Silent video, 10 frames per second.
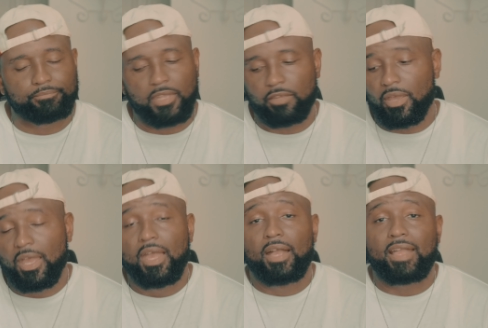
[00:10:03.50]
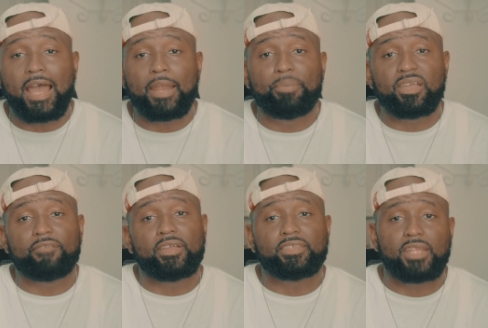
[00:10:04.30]
Anyway, got a big
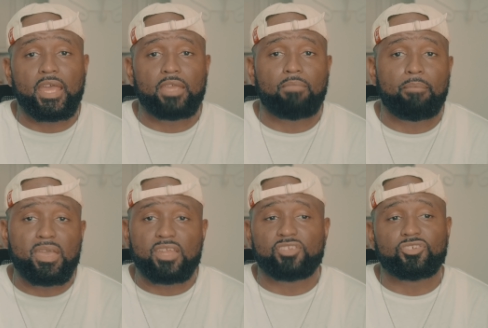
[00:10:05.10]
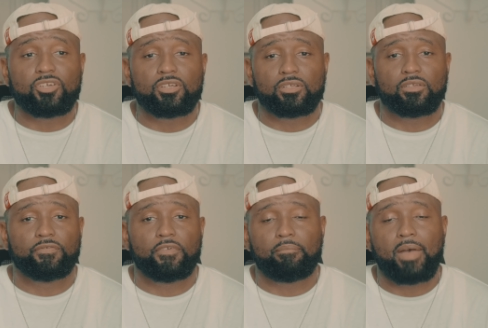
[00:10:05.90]
event tonight. My manager
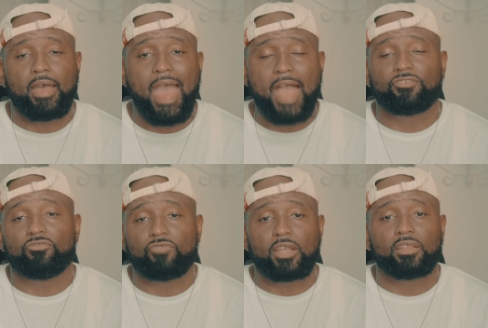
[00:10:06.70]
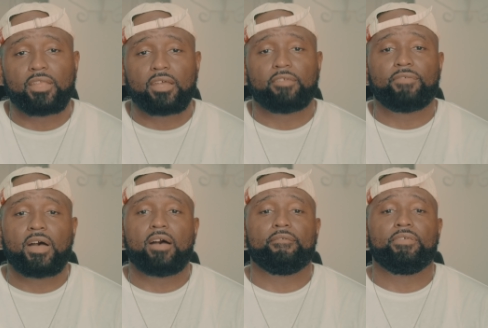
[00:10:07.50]
from my actual regular 9 to
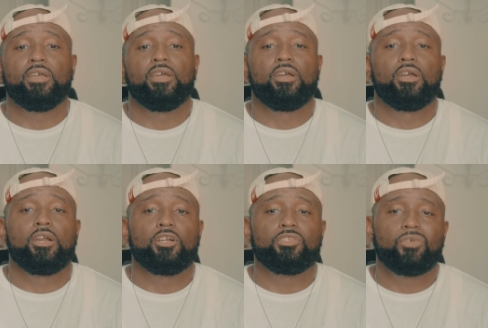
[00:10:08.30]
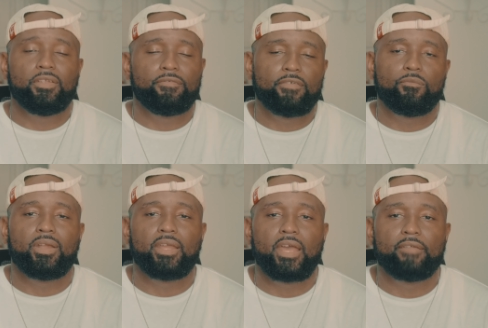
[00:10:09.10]
5 her 25th
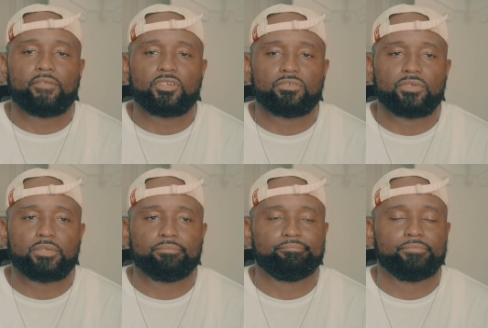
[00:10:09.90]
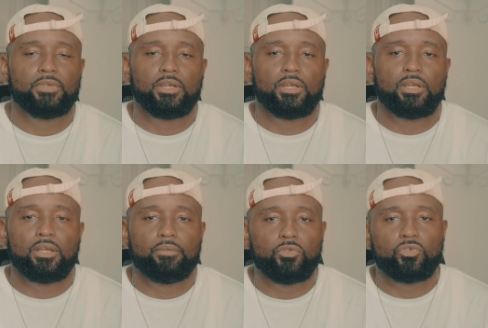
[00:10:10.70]
wedding anniversary,
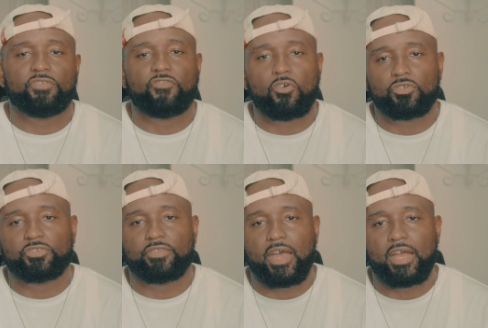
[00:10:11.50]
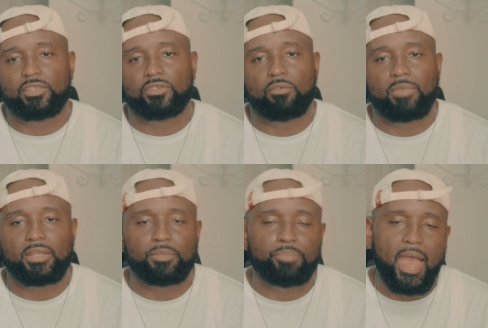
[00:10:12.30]
doing the photos for that. So I'm
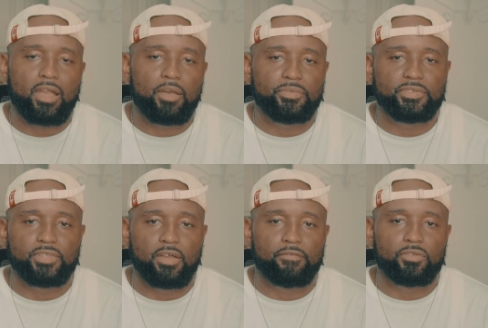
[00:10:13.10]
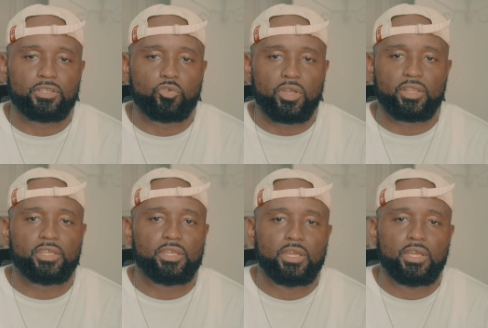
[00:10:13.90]
about to pack up the stuff really quickly